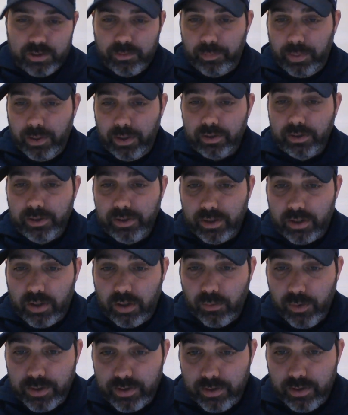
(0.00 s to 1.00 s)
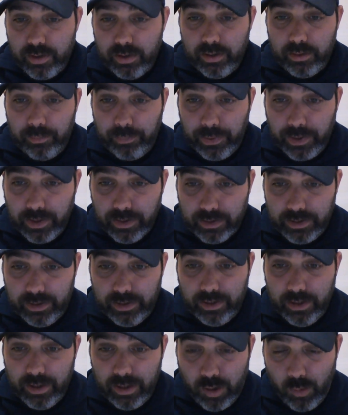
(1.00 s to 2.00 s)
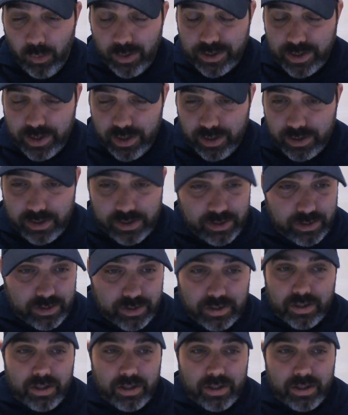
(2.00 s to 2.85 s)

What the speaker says: Purely a coincidence.